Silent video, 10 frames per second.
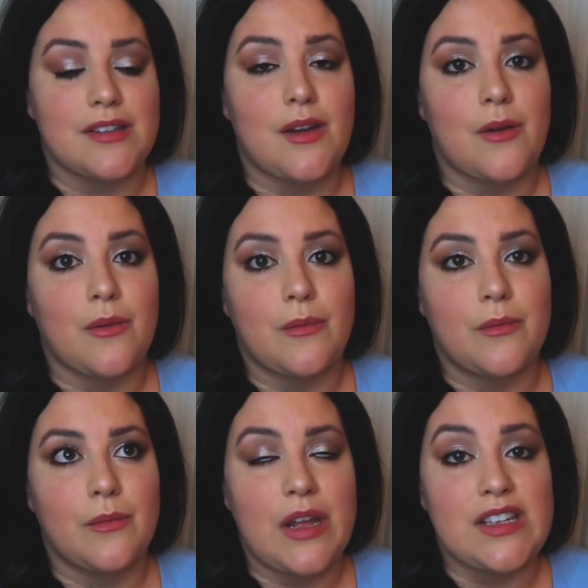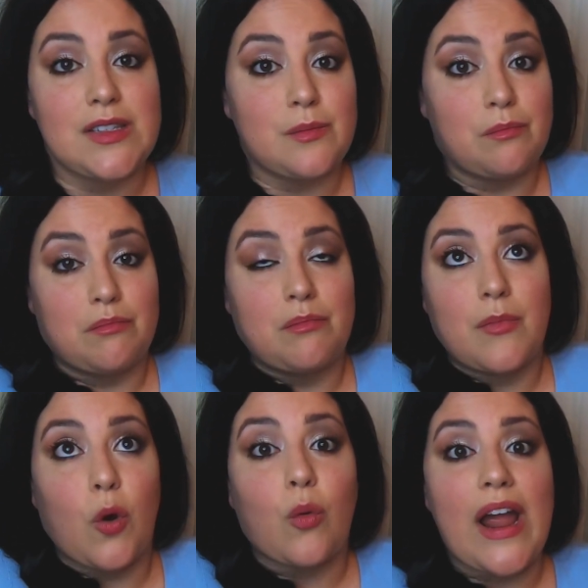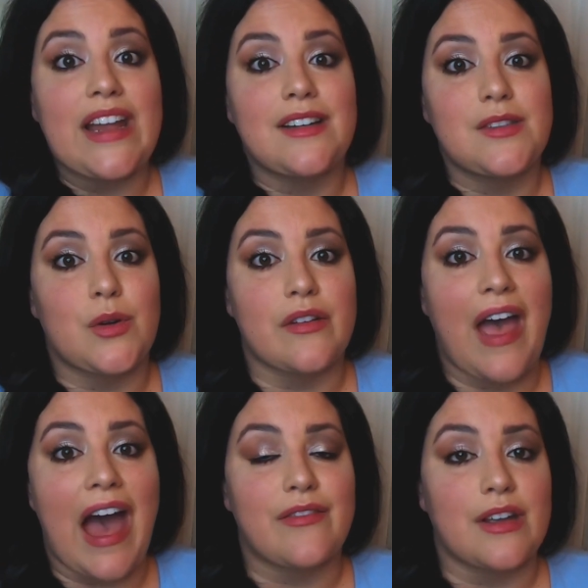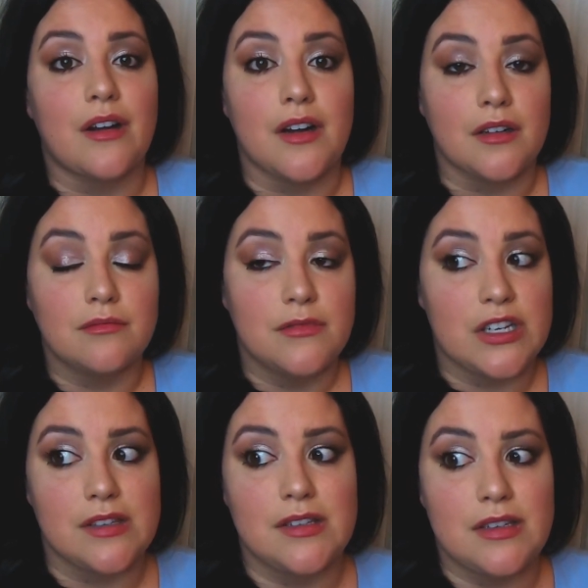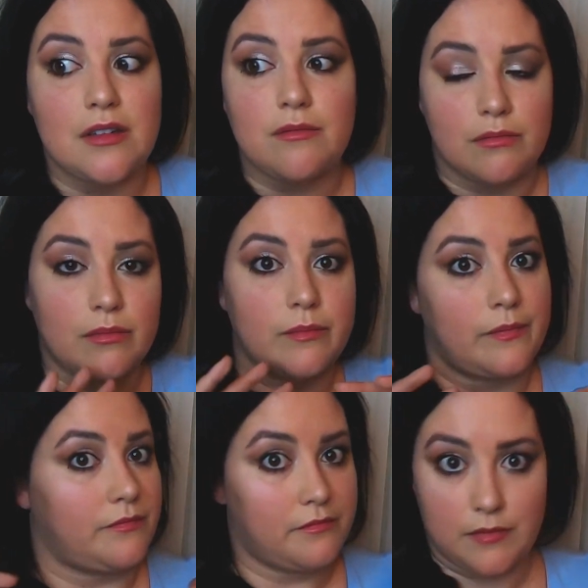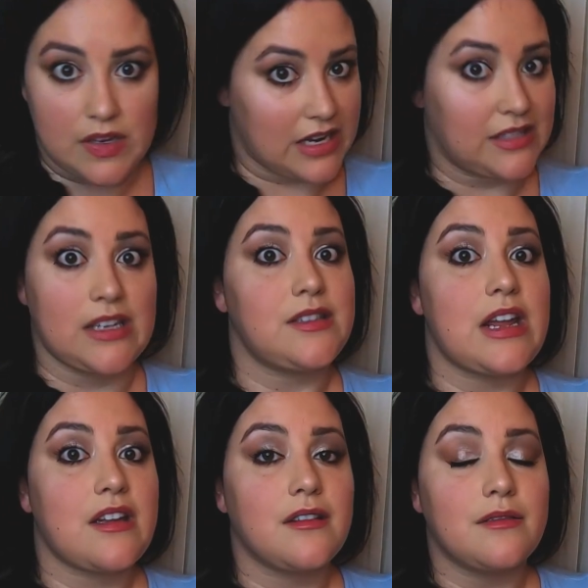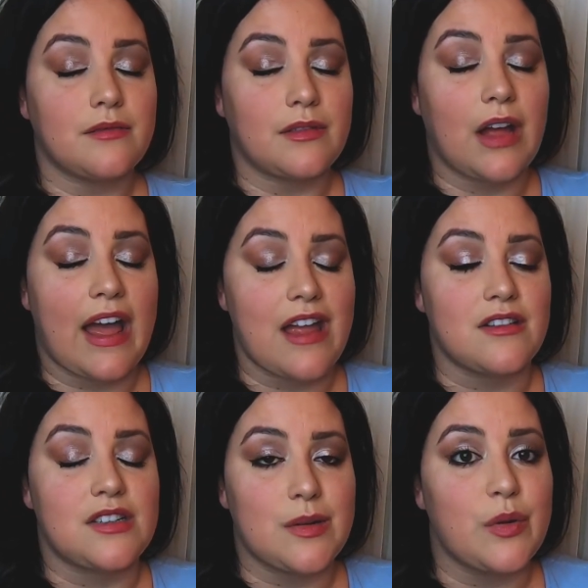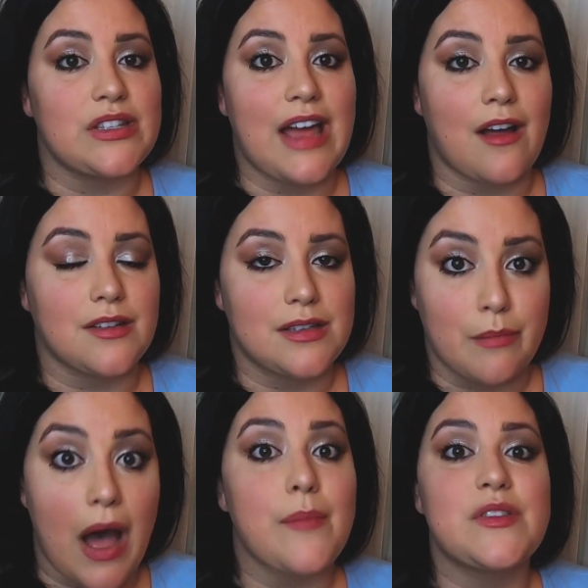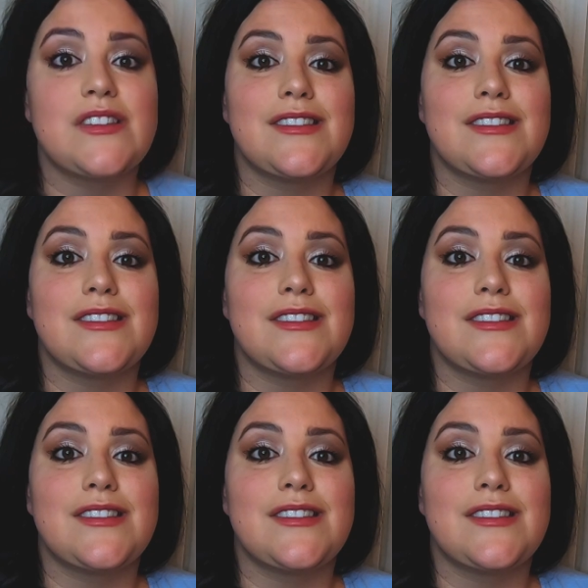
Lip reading: So it's great sort of having her just existing, and she puts out some bops.